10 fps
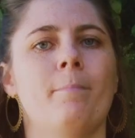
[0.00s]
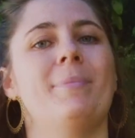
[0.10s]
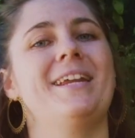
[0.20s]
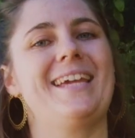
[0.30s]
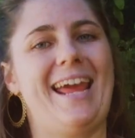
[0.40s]

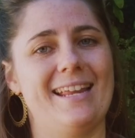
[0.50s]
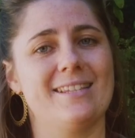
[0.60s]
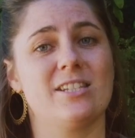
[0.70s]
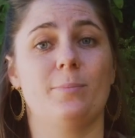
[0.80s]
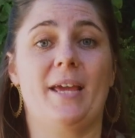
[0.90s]
but it can
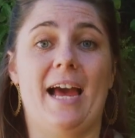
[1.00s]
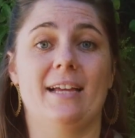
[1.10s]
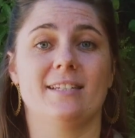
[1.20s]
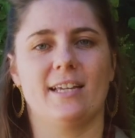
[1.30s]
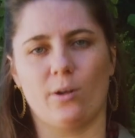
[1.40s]
still be
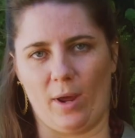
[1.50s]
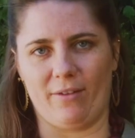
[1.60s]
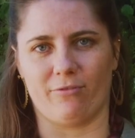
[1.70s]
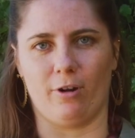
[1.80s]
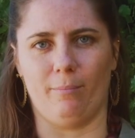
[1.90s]
hard to get away
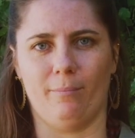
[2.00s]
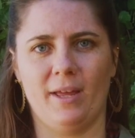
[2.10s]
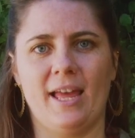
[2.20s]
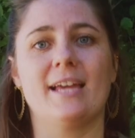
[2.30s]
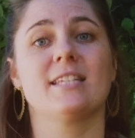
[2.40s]
from,
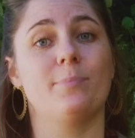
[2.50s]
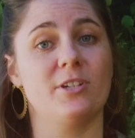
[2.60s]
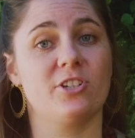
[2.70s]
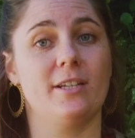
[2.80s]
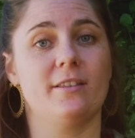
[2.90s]

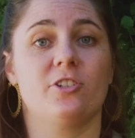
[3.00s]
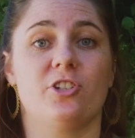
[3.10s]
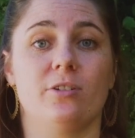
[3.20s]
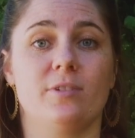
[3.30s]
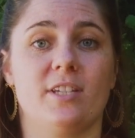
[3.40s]
especially in the
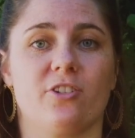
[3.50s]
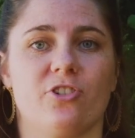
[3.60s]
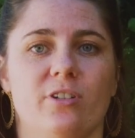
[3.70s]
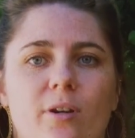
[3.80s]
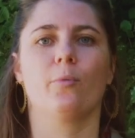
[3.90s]
chilled
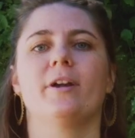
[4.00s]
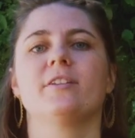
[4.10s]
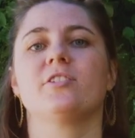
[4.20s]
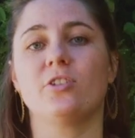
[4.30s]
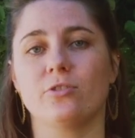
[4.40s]
section where
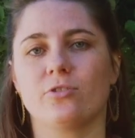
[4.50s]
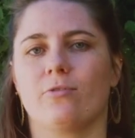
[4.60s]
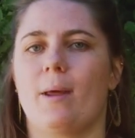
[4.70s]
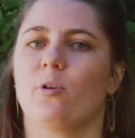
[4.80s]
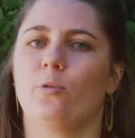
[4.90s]
it's used to
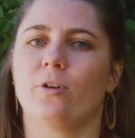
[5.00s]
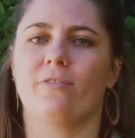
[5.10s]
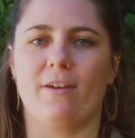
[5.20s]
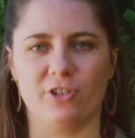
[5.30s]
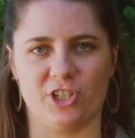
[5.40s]
wrap all your
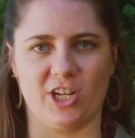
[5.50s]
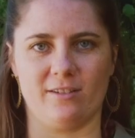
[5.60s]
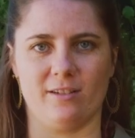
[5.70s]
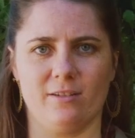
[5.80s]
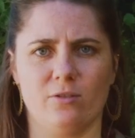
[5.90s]
favorite
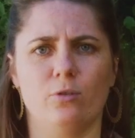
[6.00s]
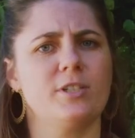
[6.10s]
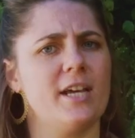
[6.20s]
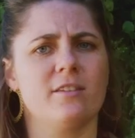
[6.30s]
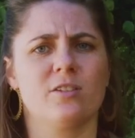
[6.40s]
cheeses or
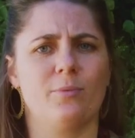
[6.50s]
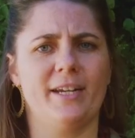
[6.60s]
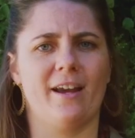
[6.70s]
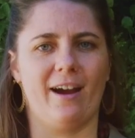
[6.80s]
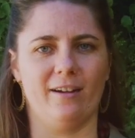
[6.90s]
down the
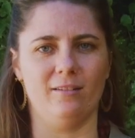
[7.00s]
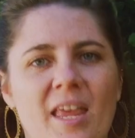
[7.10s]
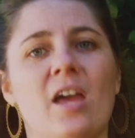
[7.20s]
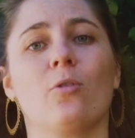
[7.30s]
sweetie aisle.